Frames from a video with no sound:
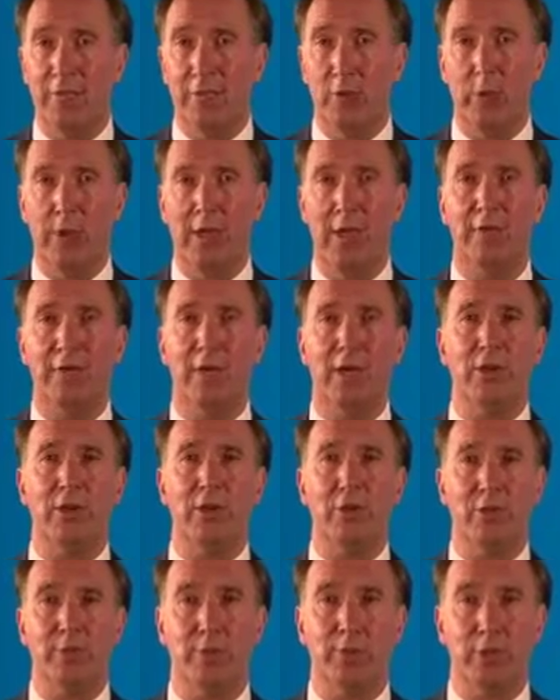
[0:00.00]
therefore, we have
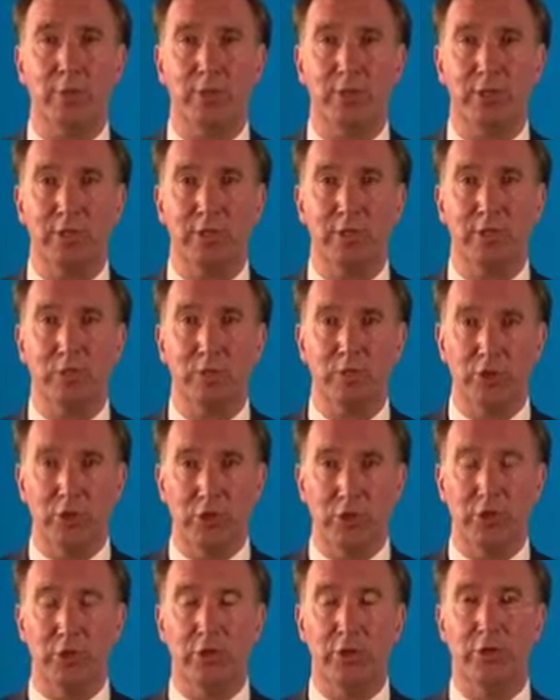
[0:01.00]
hundreds of properties
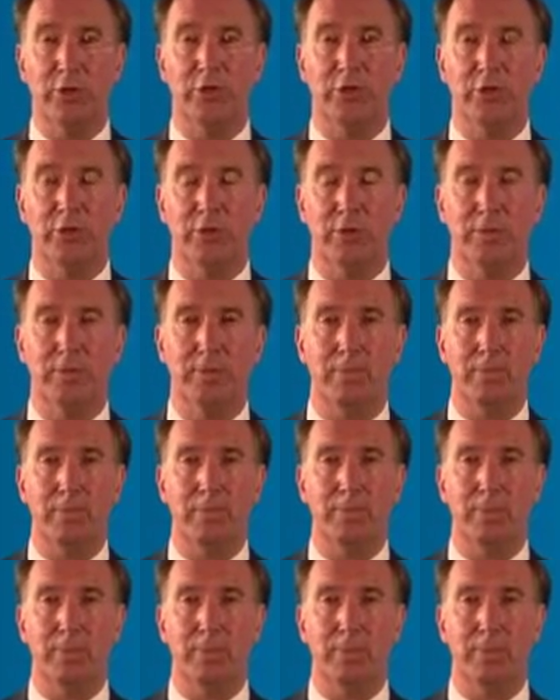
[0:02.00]
which you can choose from.